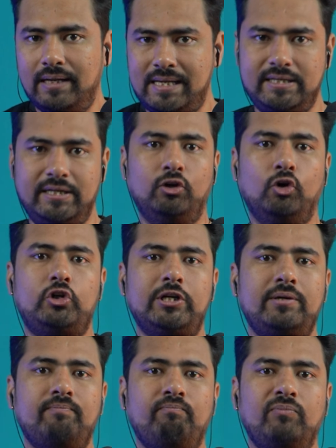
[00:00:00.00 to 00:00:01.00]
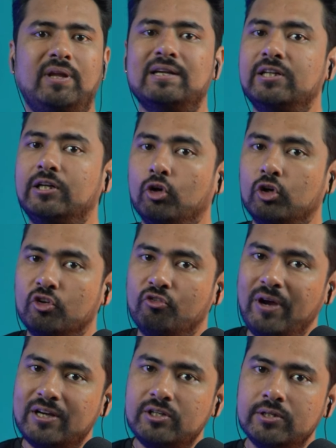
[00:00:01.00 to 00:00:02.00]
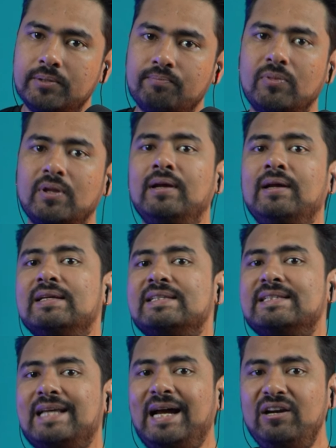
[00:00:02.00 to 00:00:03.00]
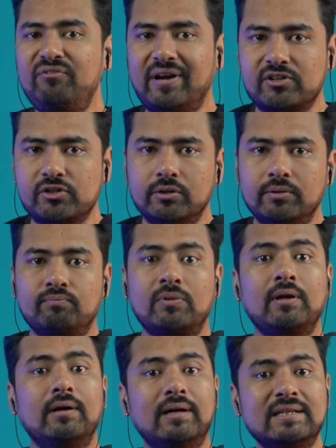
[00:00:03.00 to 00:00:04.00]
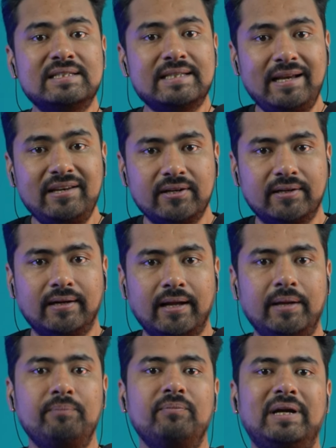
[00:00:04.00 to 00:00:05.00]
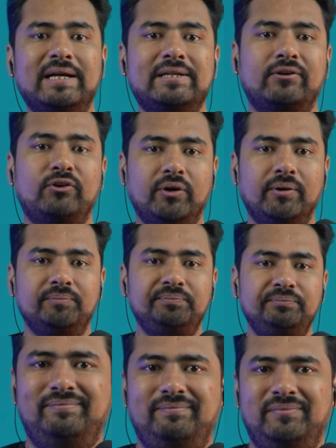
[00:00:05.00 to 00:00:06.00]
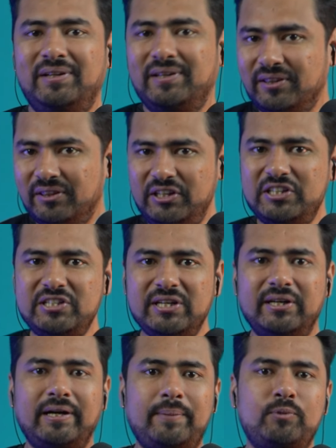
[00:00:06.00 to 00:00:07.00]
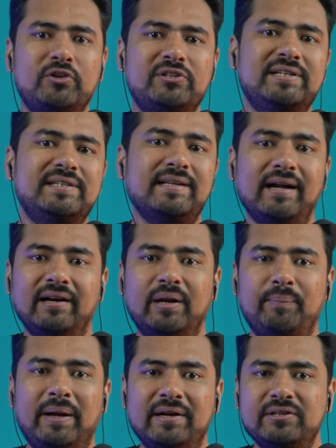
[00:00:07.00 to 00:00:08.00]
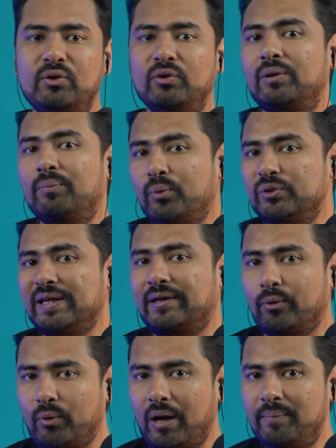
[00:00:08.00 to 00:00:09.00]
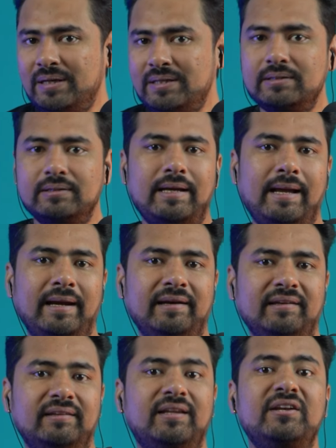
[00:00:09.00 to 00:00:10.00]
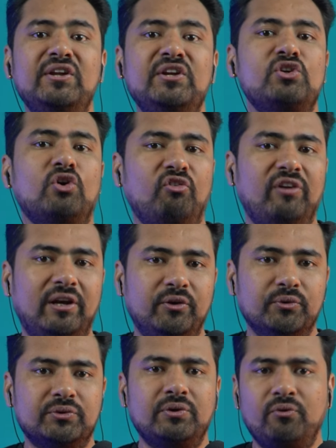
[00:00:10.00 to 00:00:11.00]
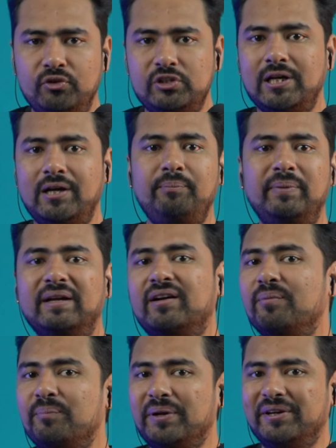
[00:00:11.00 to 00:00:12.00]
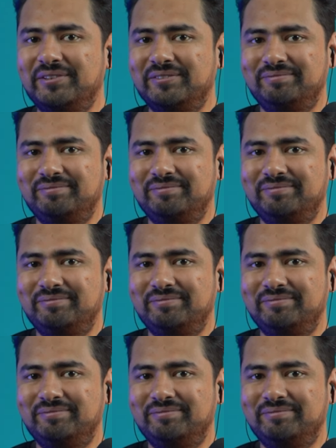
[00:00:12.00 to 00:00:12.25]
std logic vector, signed vector, unsigned data type, etc. These data type choices are depends on the project requirements and the nature of values which are being compared.